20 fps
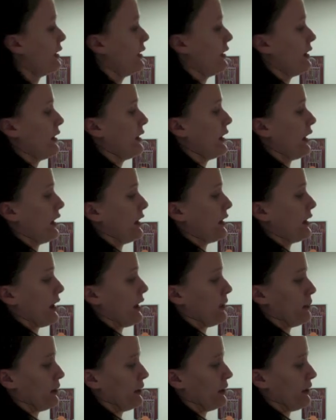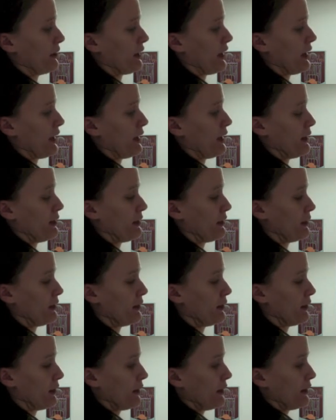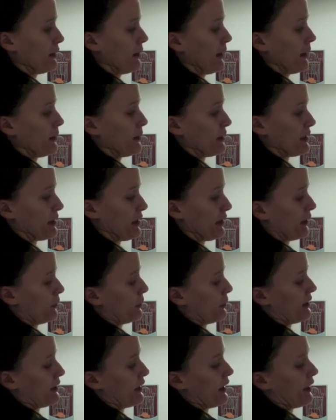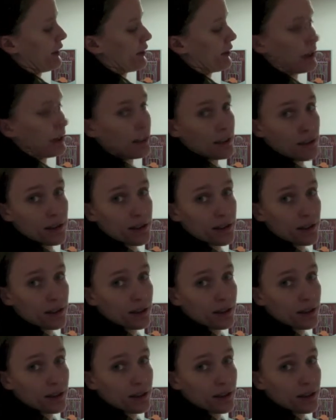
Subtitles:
and I put the end up here with the other ends.